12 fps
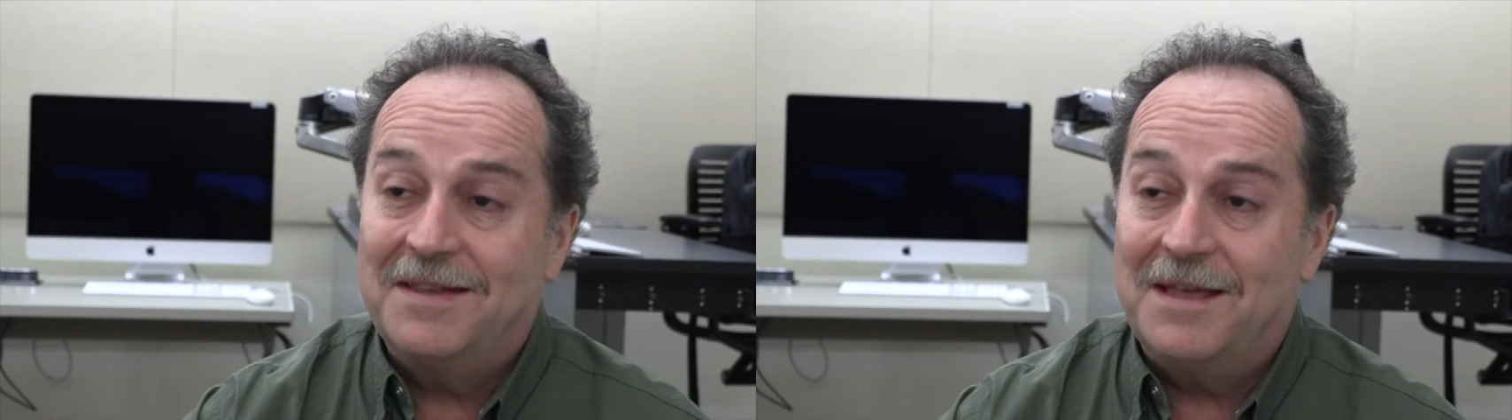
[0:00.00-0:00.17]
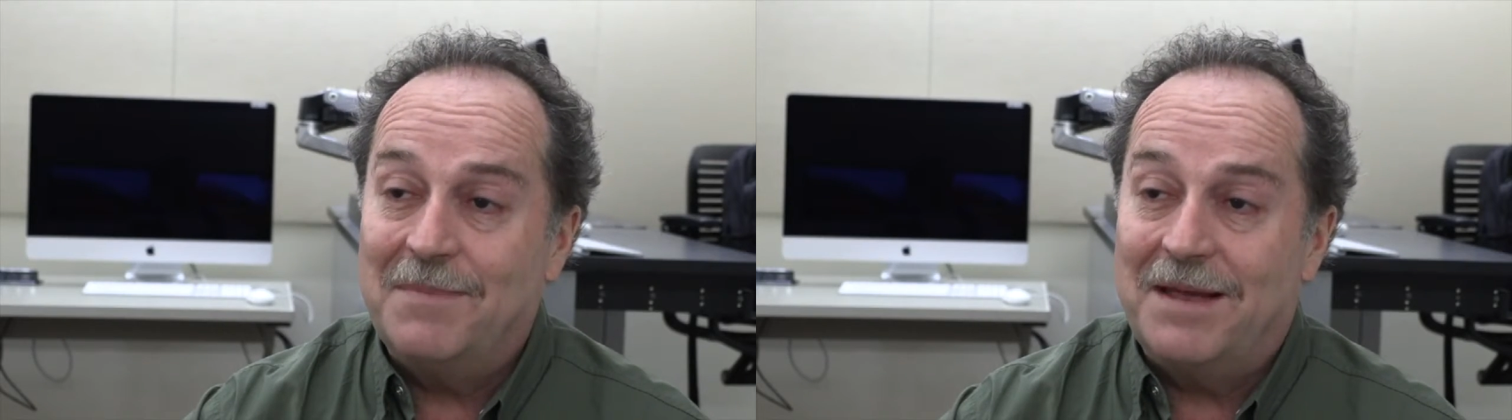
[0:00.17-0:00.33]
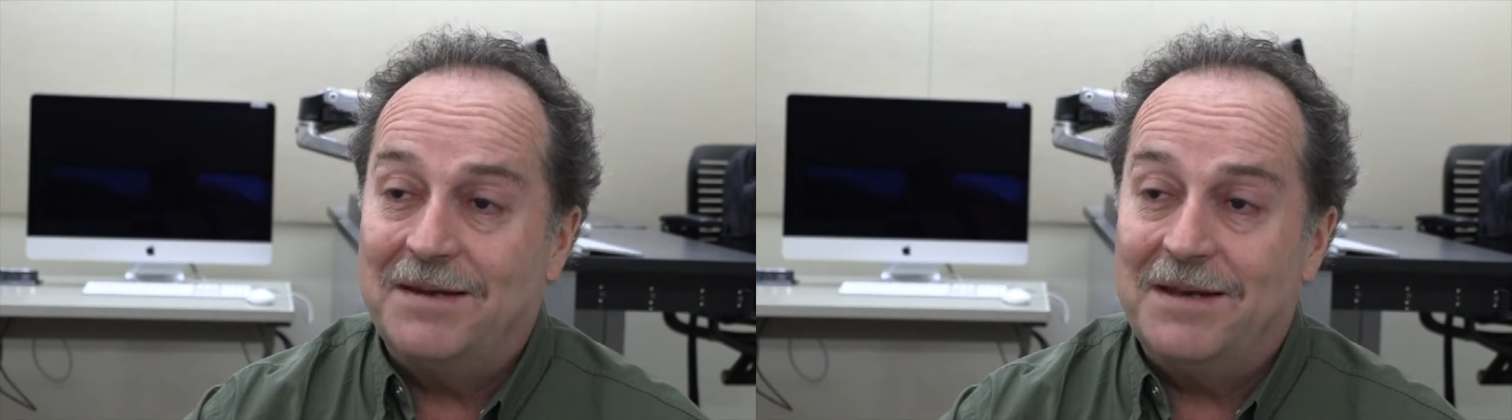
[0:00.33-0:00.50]

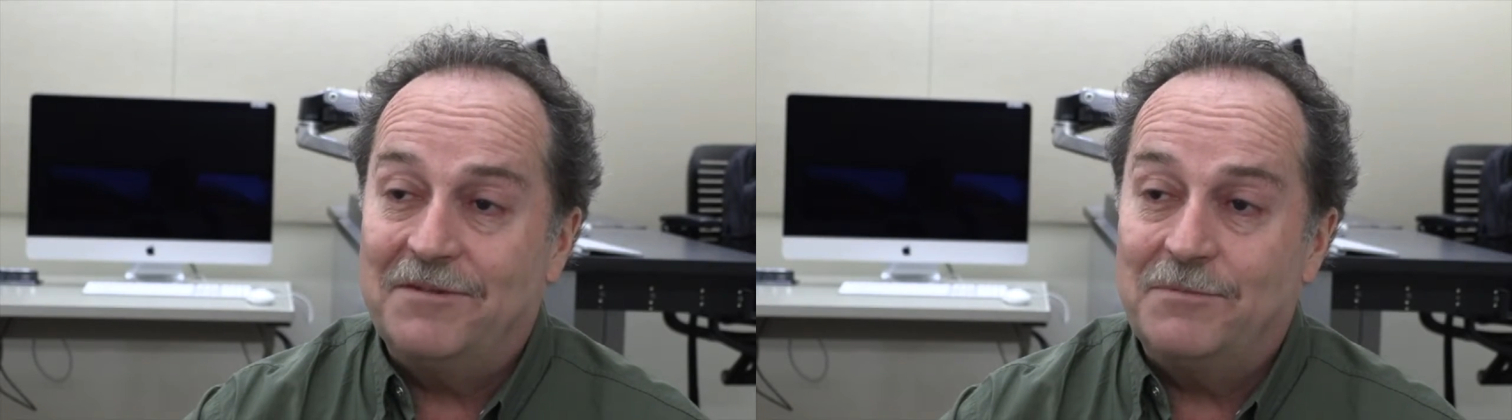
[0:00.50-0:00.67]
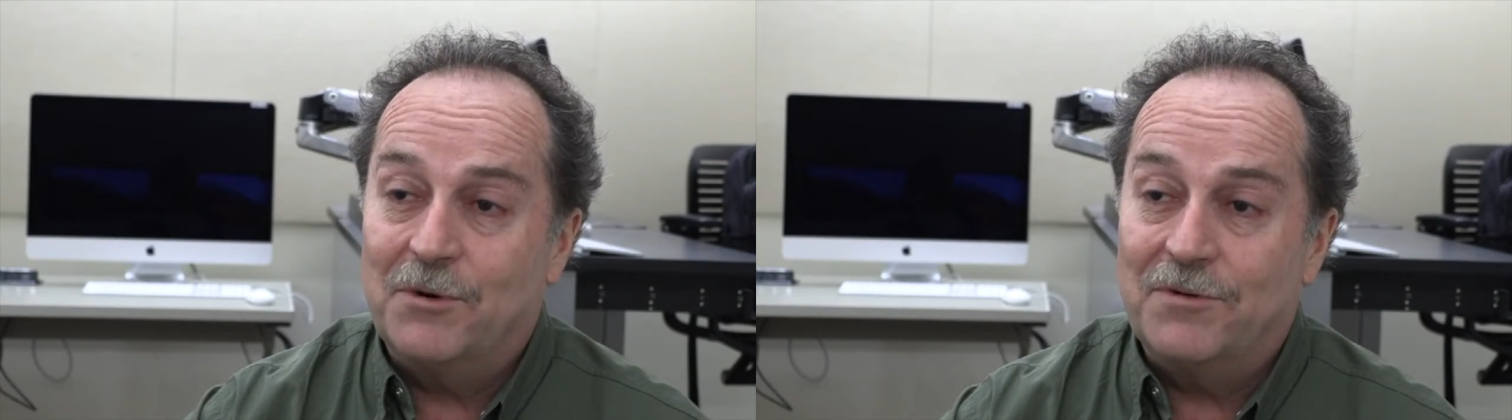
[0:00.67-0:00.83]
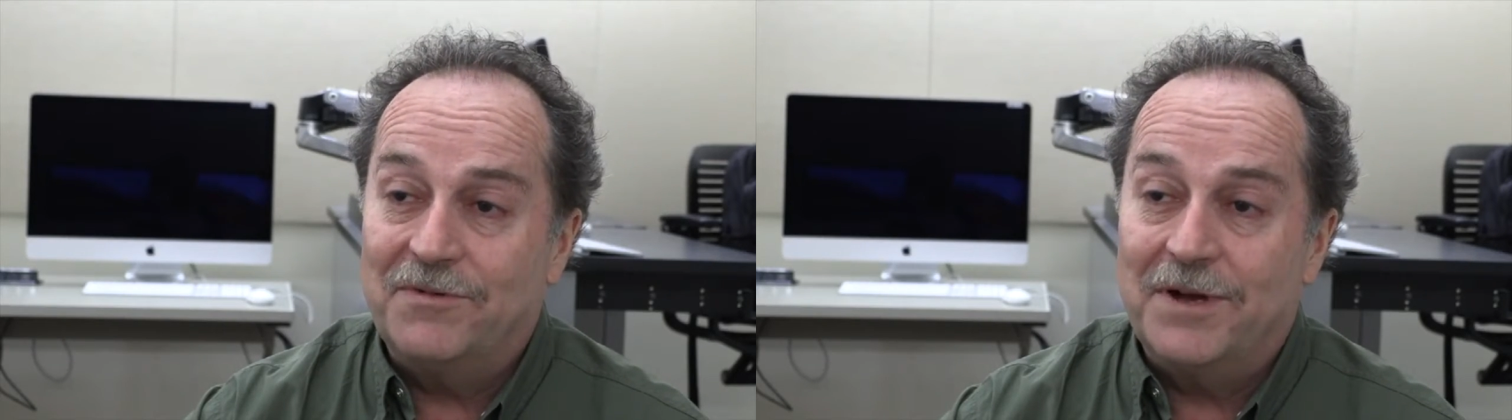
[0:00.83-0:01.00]
that made it even
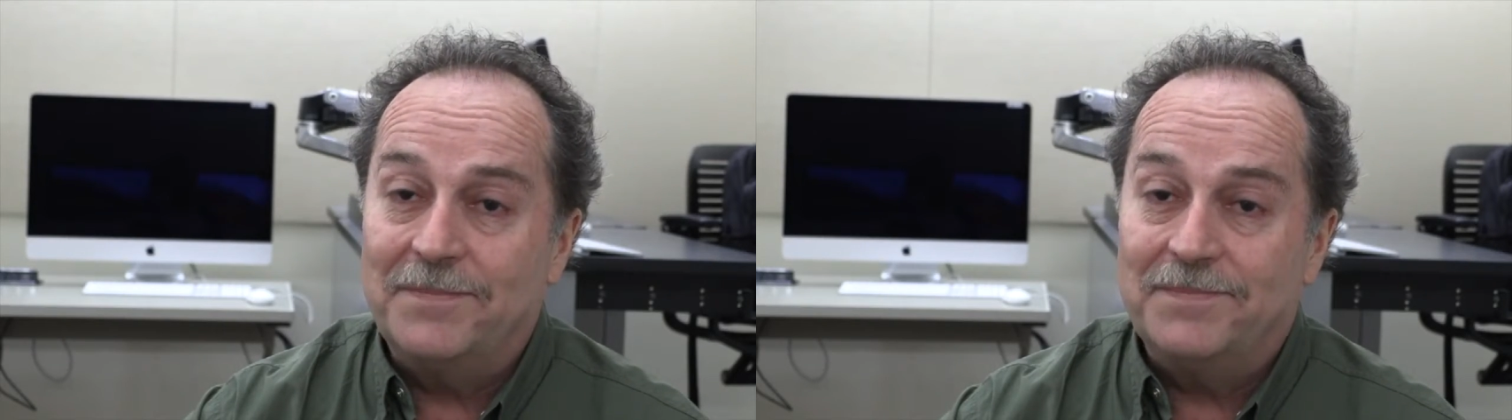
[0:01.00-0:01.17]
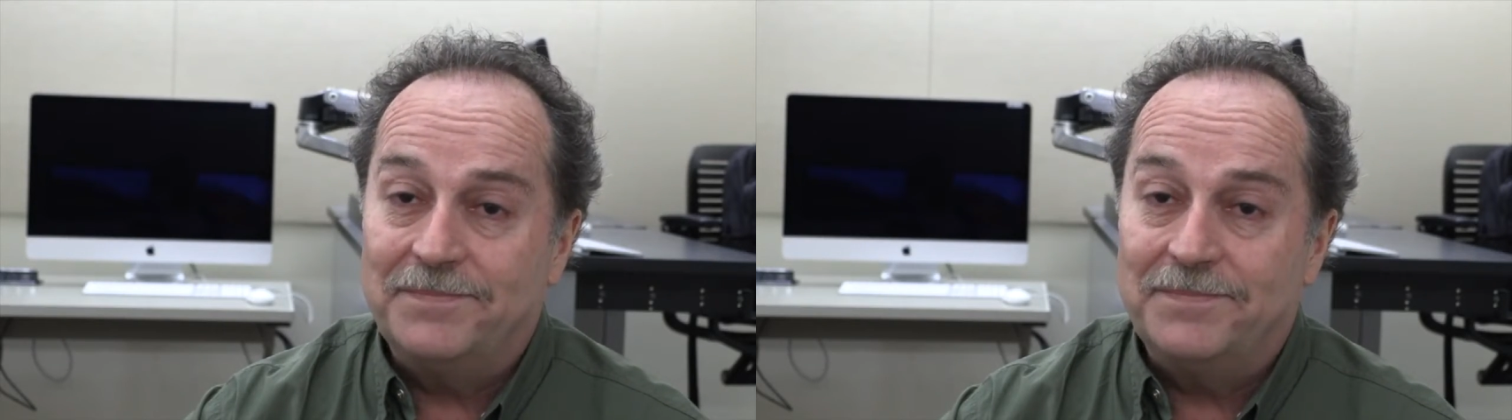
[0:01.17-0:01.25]
more fun.